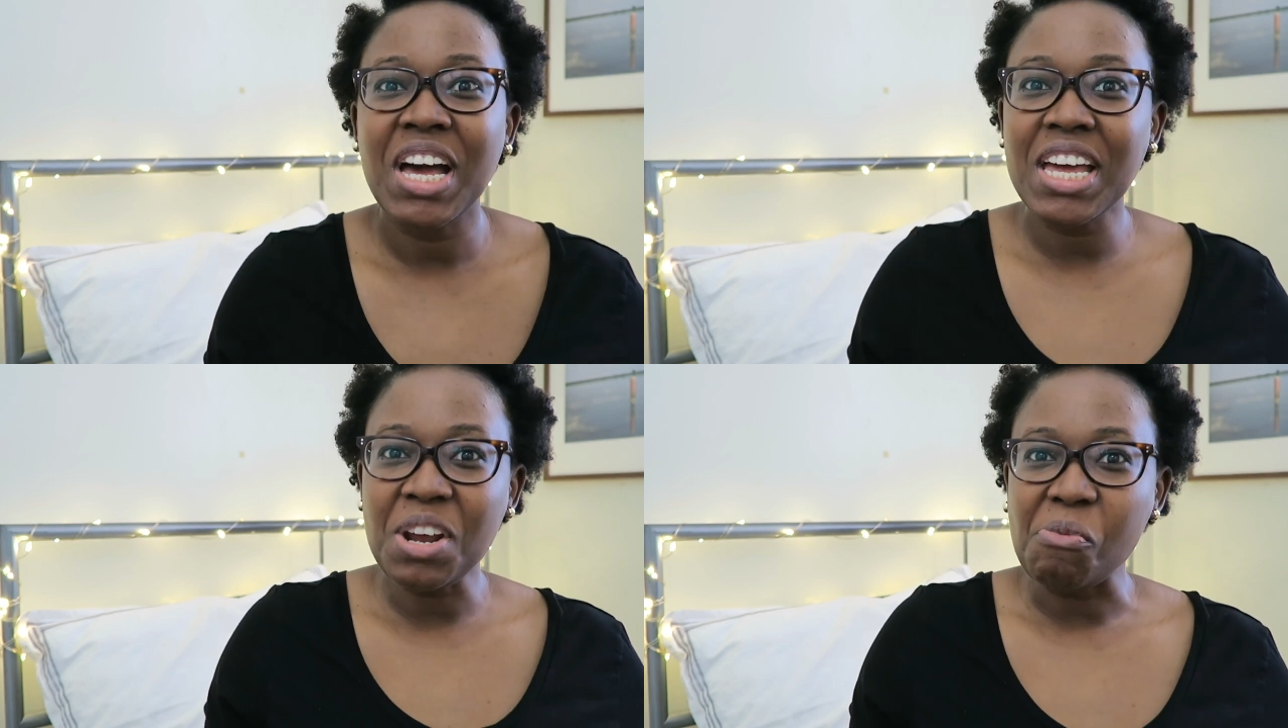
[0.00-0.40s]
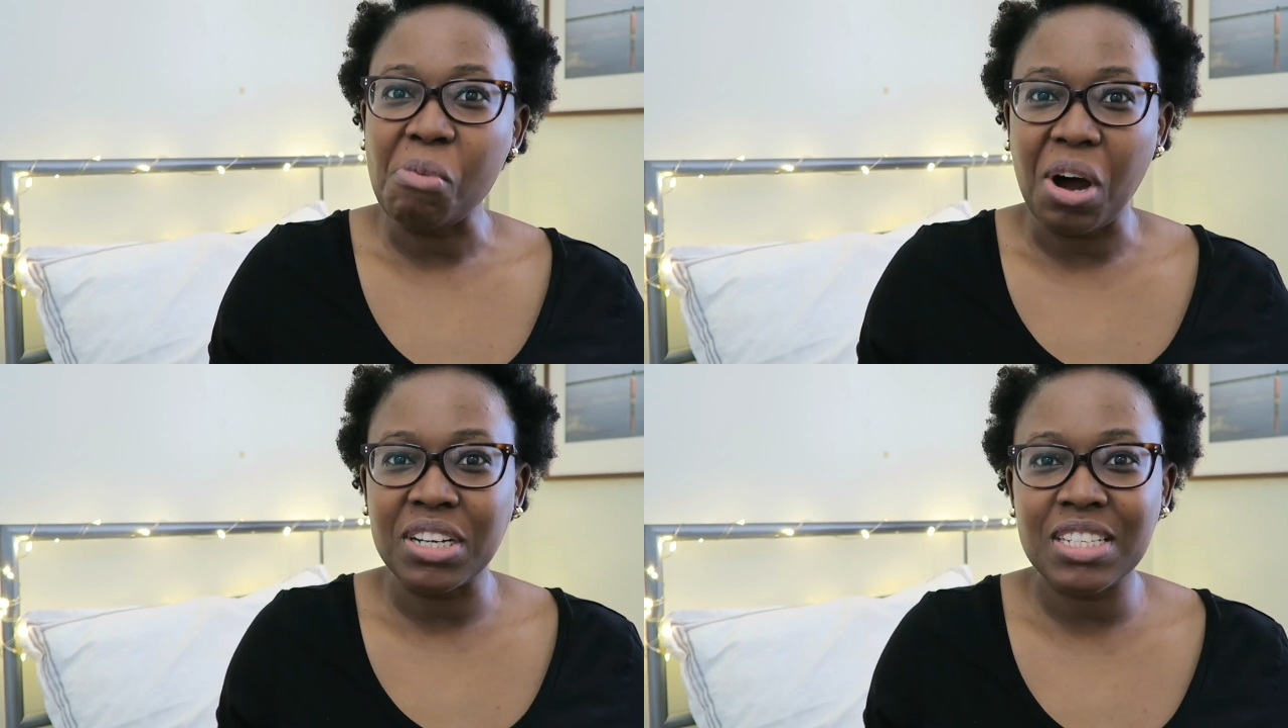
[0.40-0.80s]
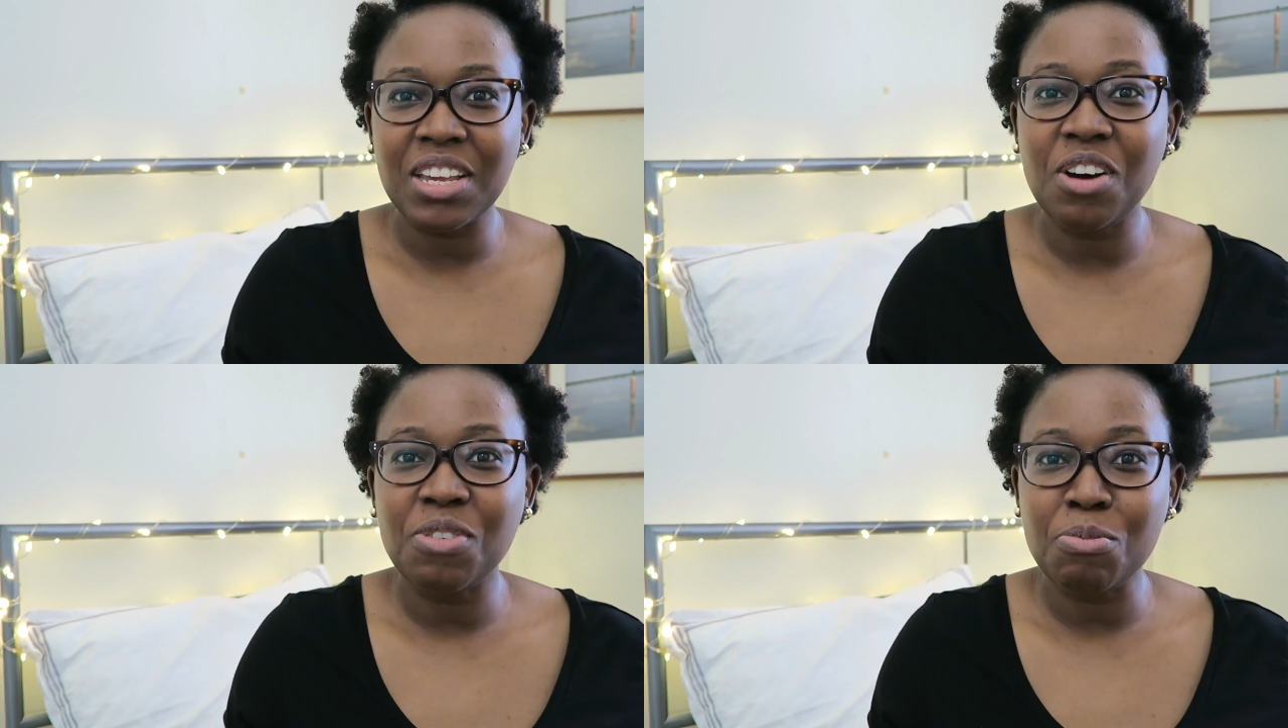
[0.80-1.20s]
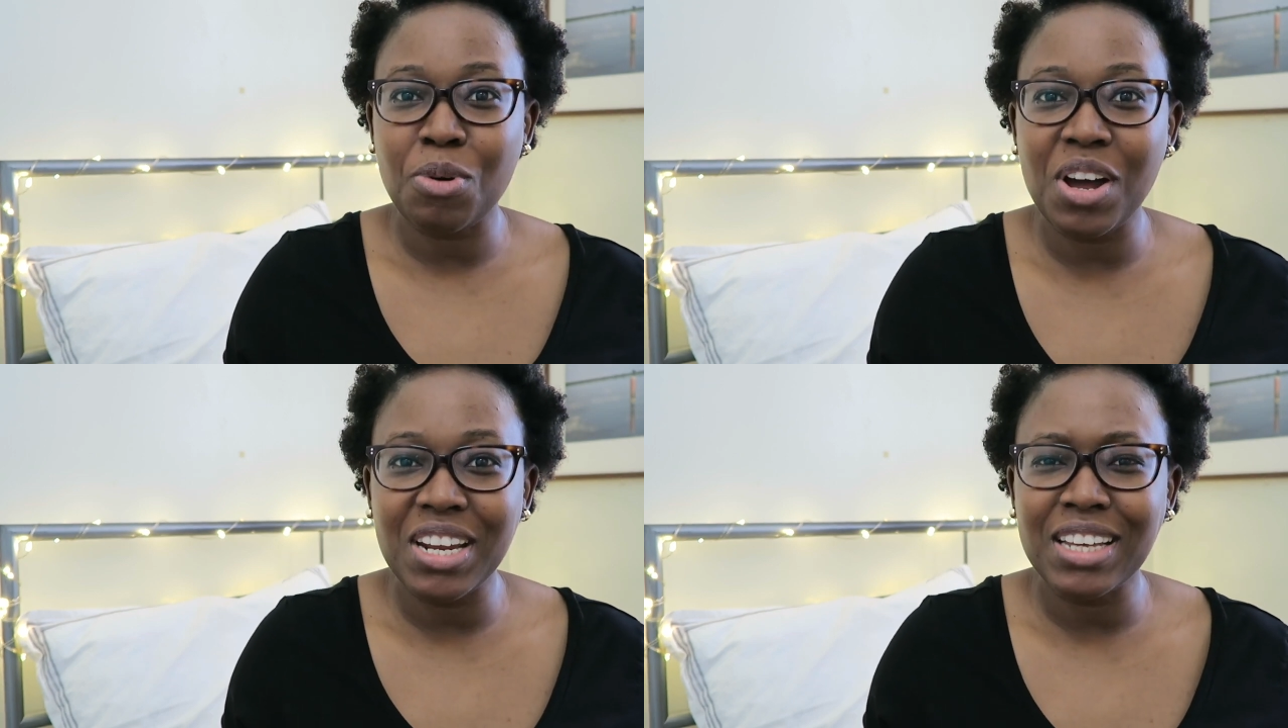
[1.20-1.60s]
an unboxing of a
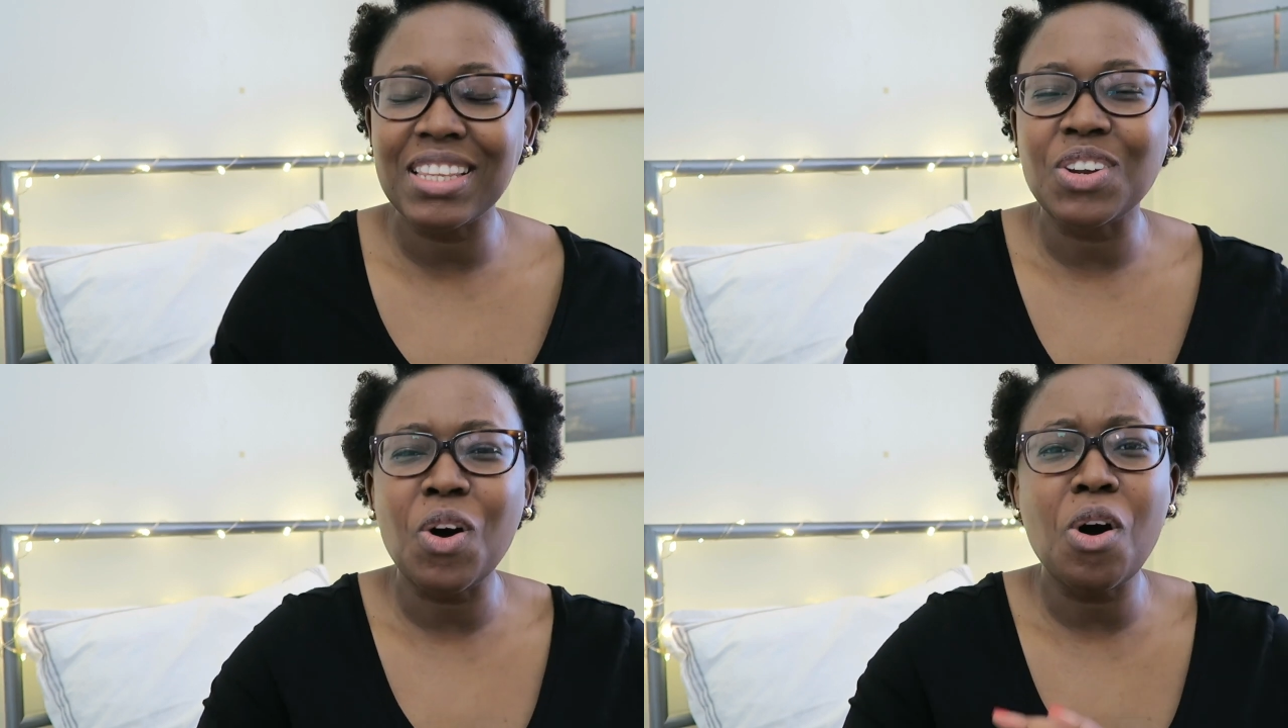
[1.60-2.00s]
product that